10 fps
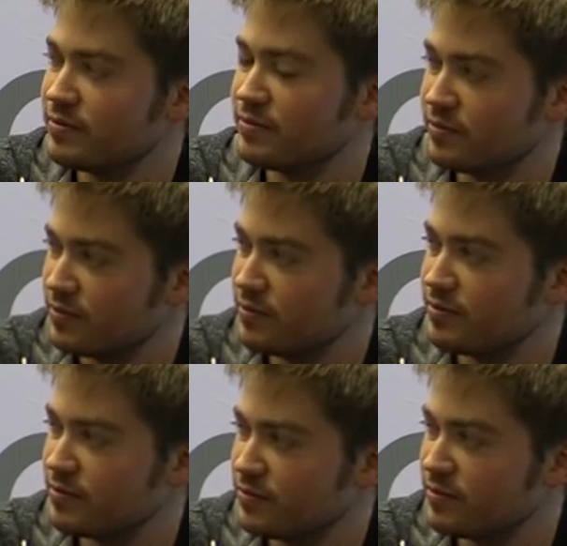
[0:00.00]

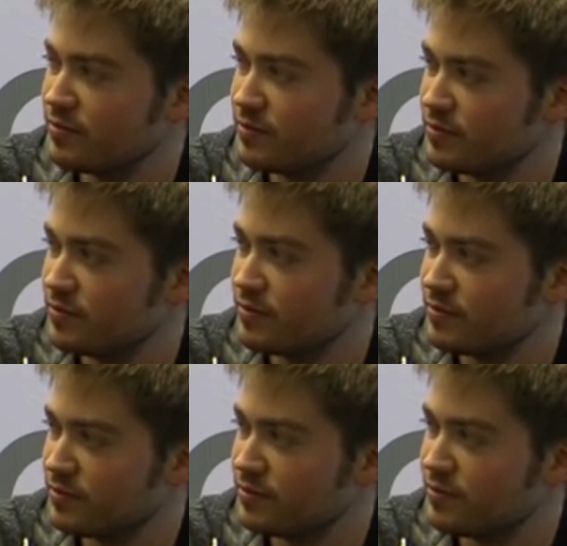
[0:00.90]

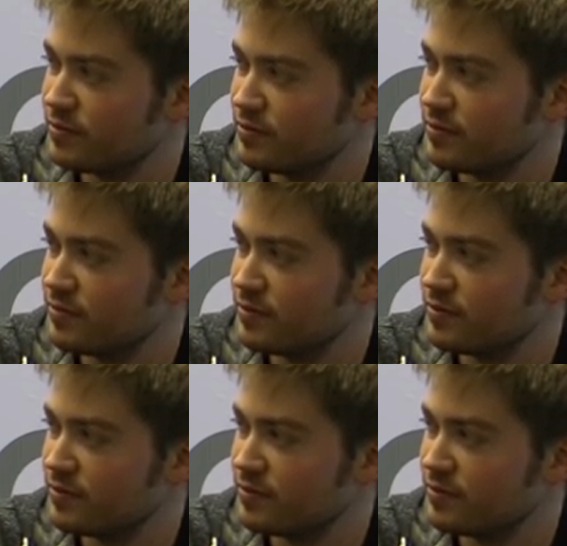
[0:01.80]

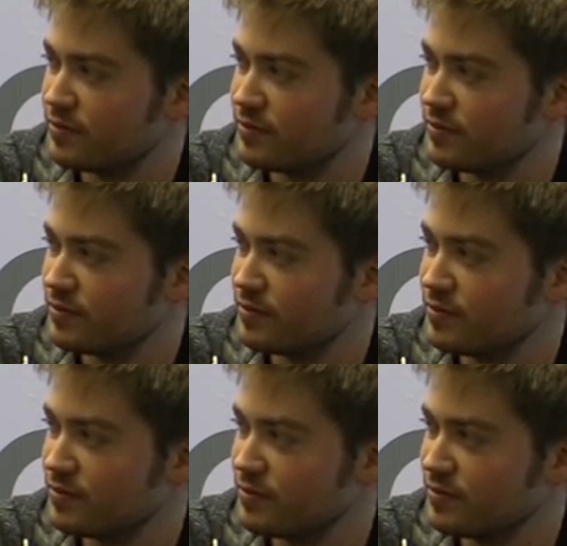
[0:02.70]

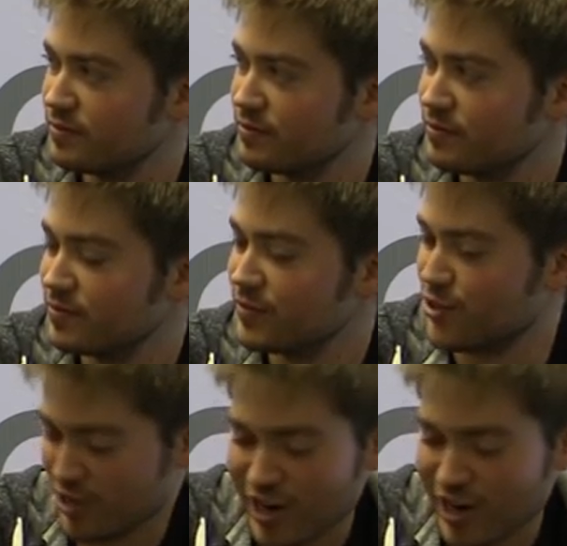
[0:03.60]
(silent)